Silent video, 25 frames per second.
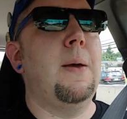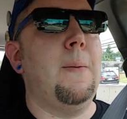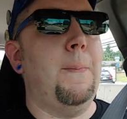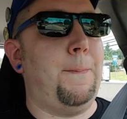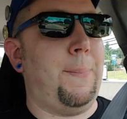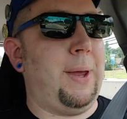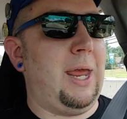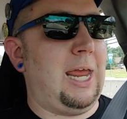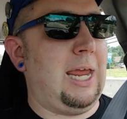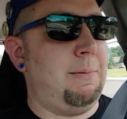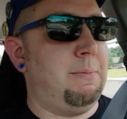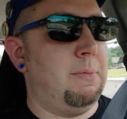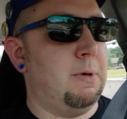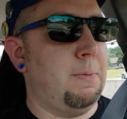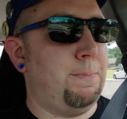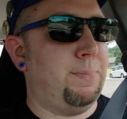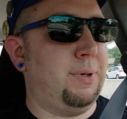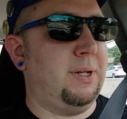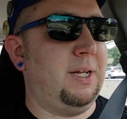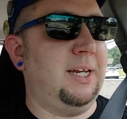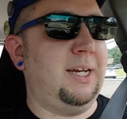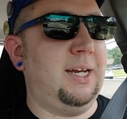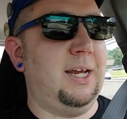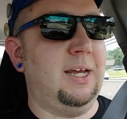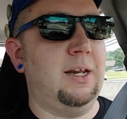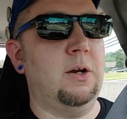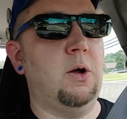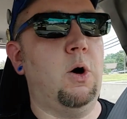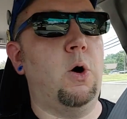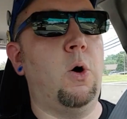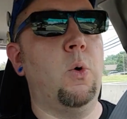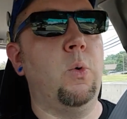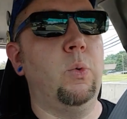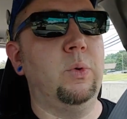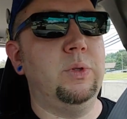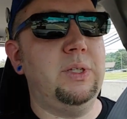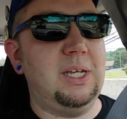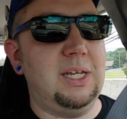payment plan,
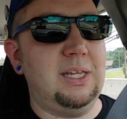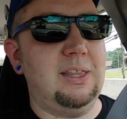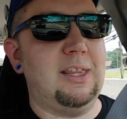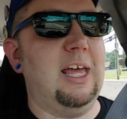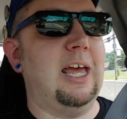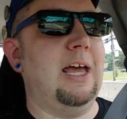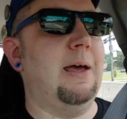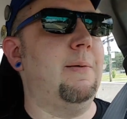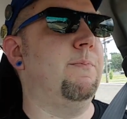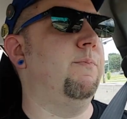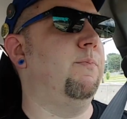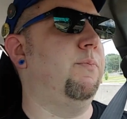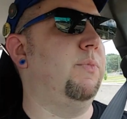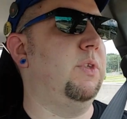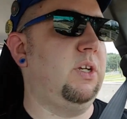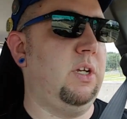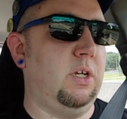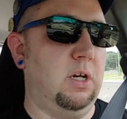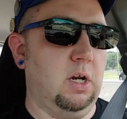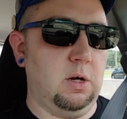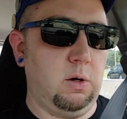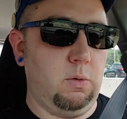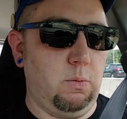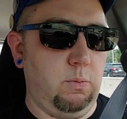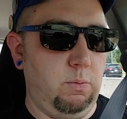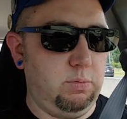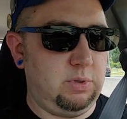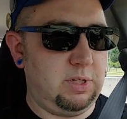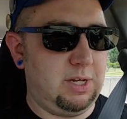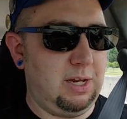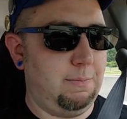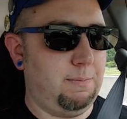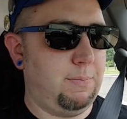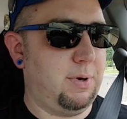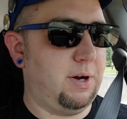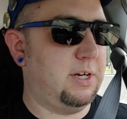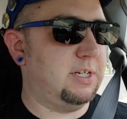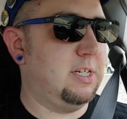only them,
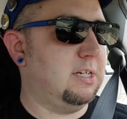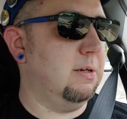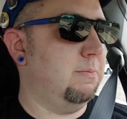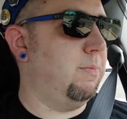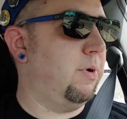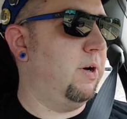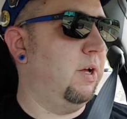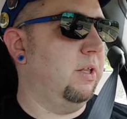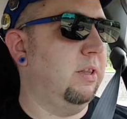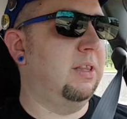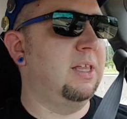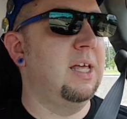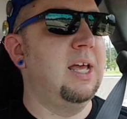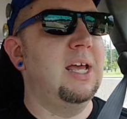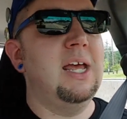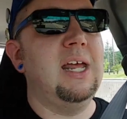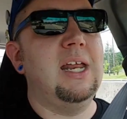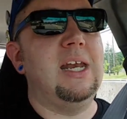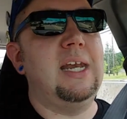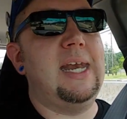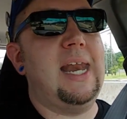$10 a month.